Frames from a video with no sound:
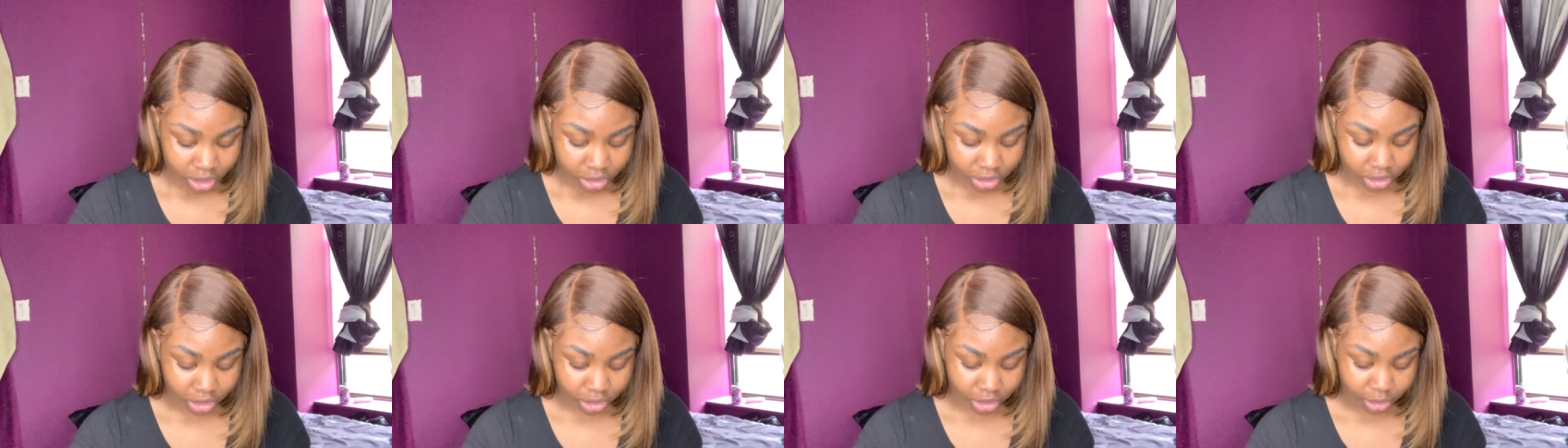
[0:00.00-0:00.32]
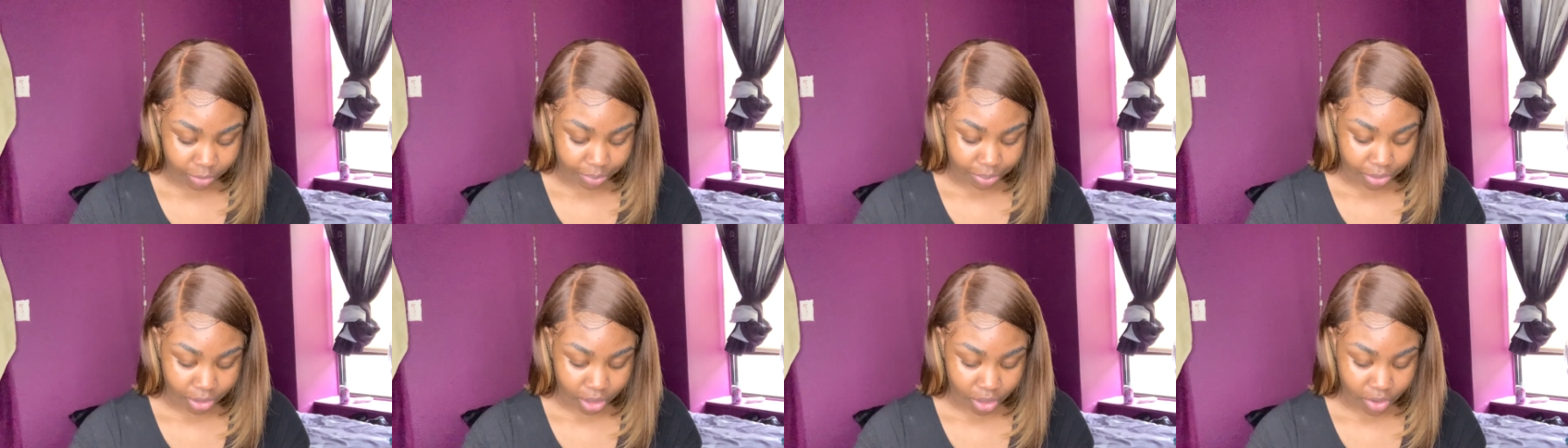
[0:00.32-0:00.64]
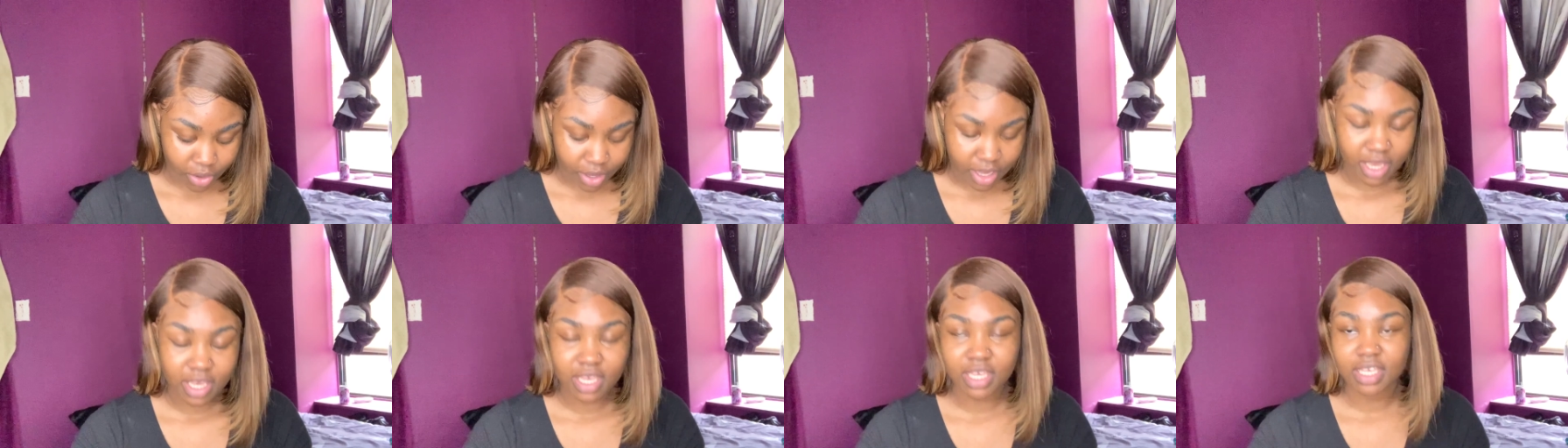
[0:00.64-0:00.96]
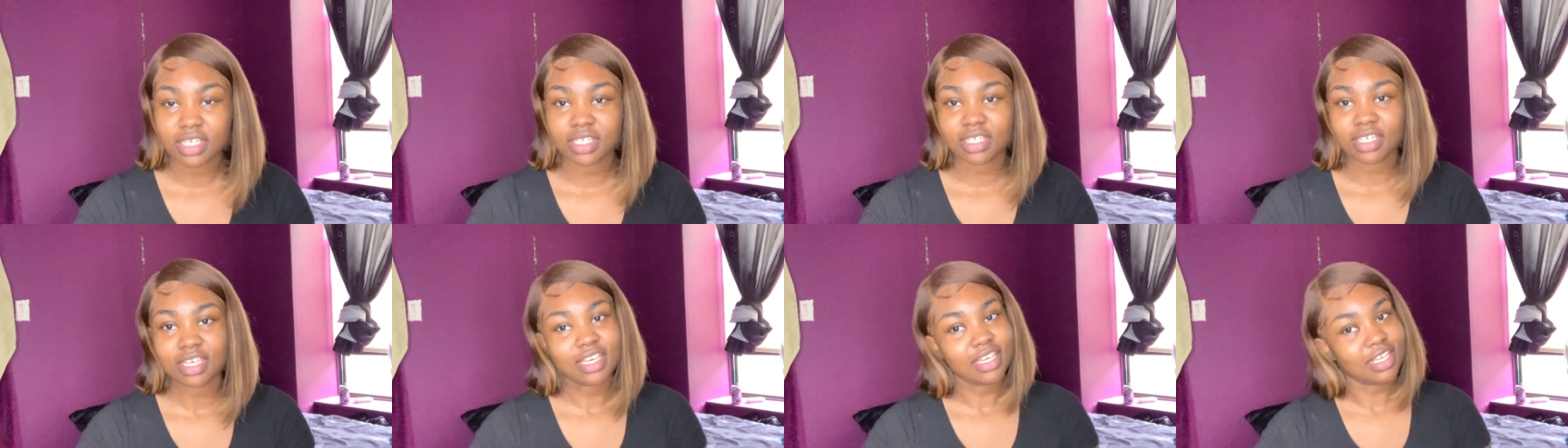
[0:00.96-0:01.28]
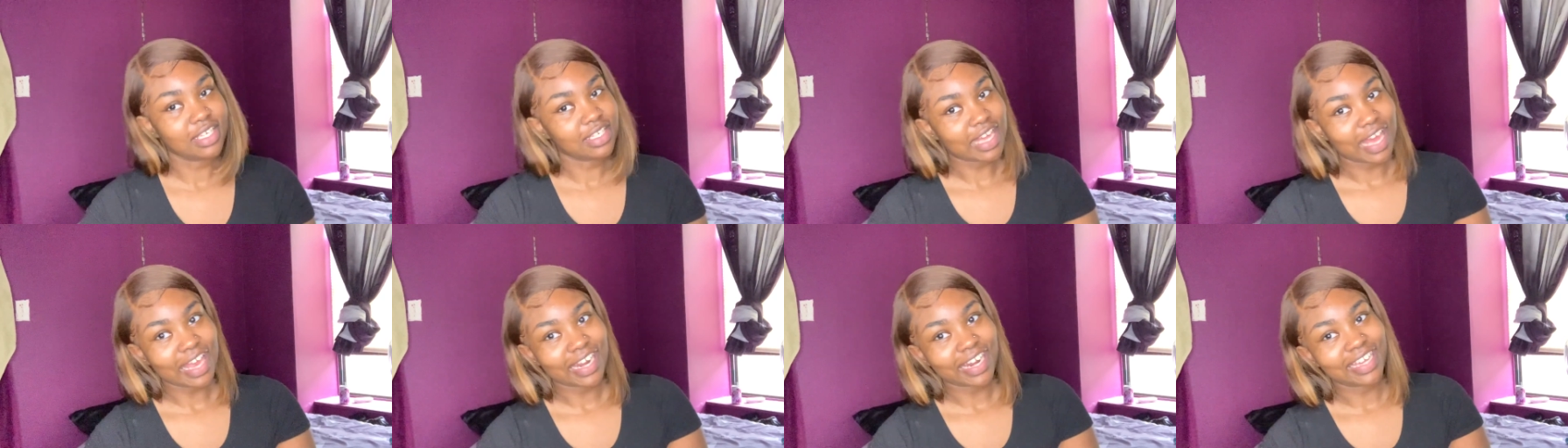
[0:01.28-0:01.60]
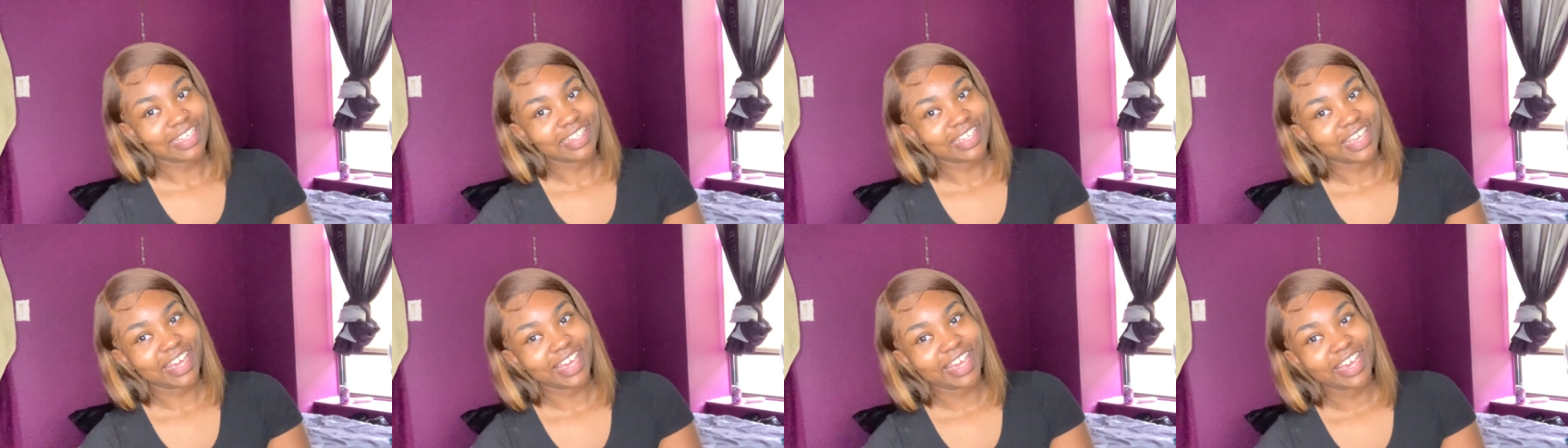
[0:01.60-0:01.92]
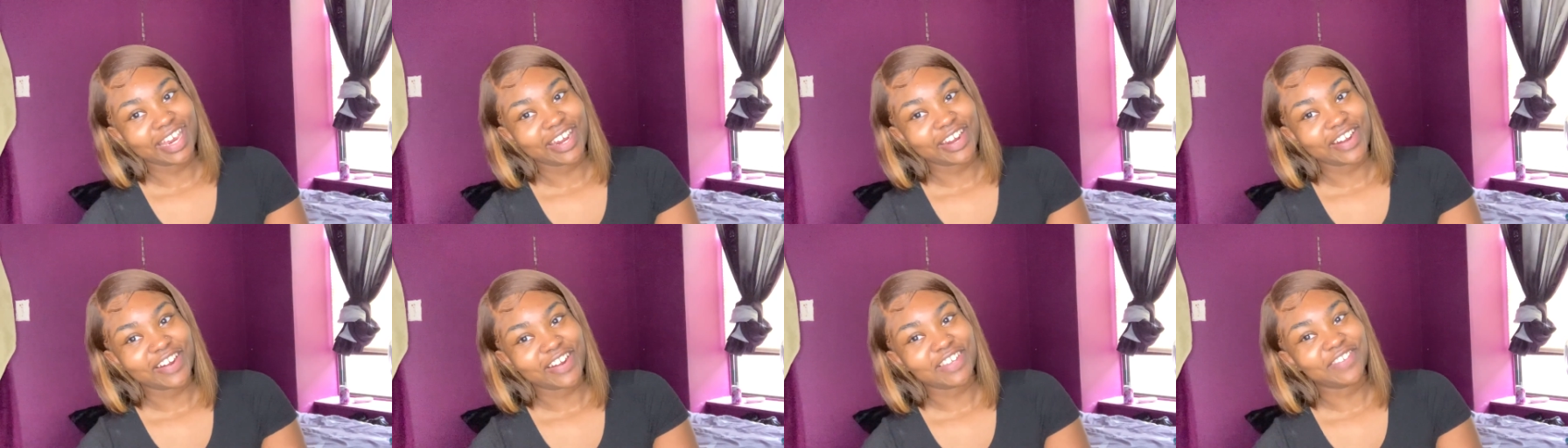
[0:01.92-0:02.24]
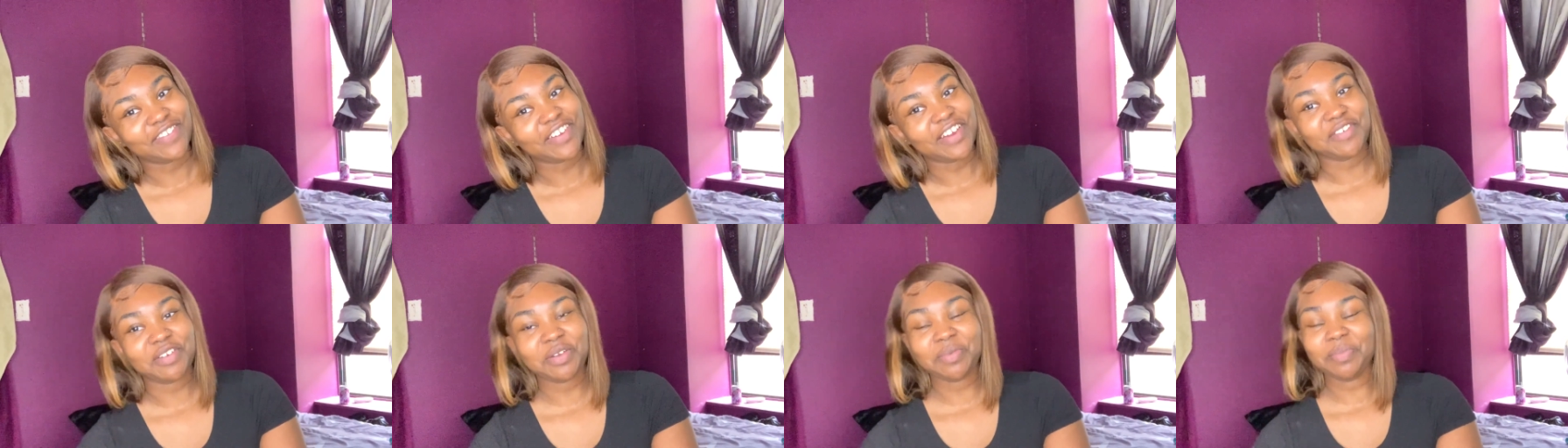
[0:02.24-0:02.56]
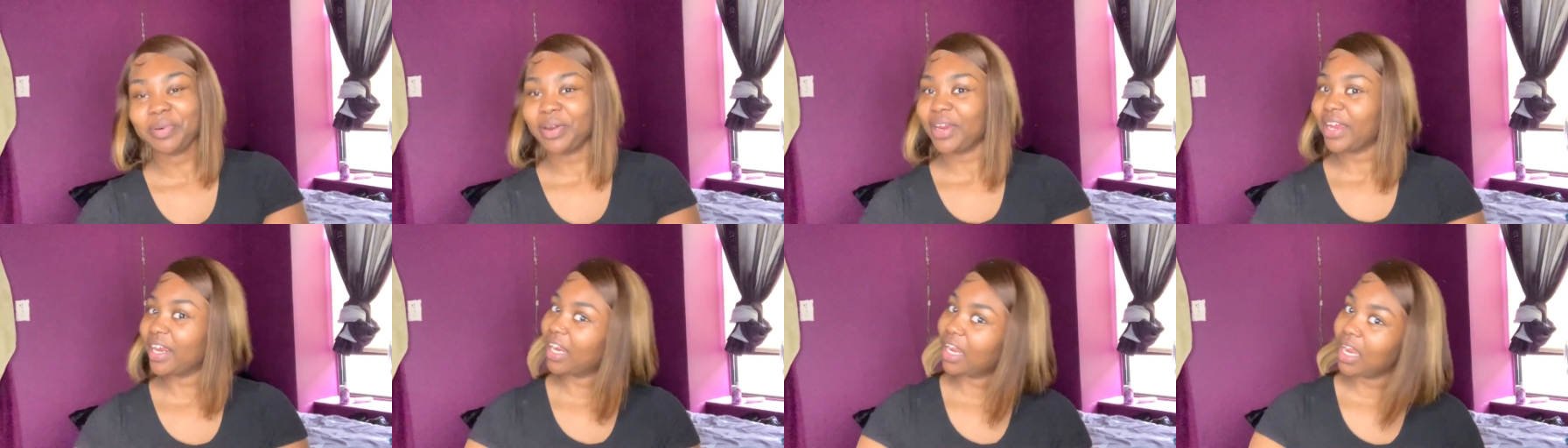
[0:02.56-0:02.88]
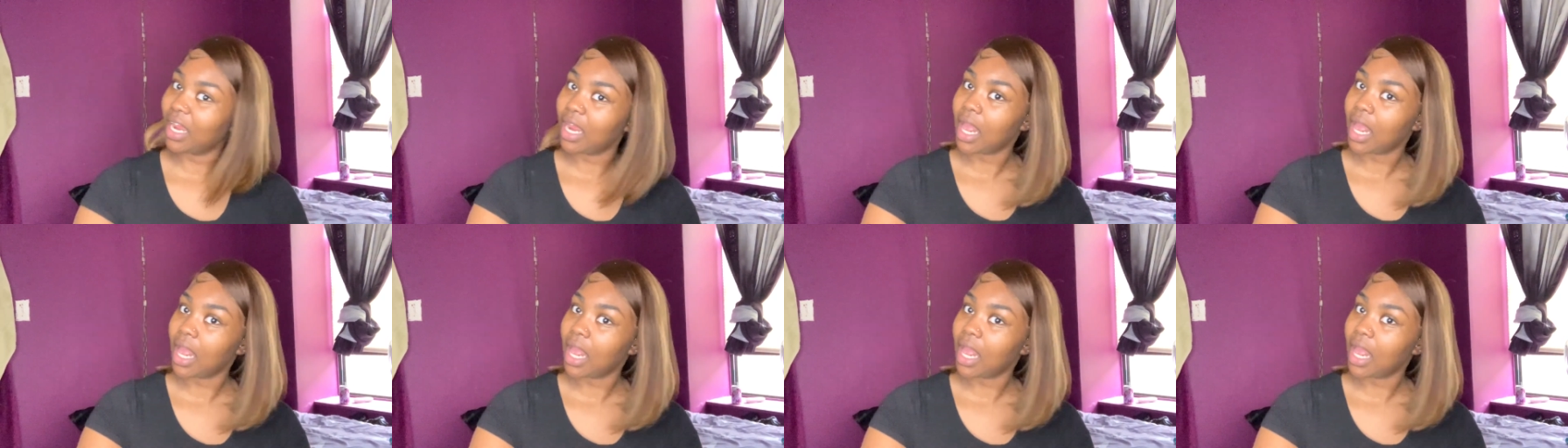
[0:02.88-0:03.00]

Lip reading: the pro is I like the hair. It's very pretty.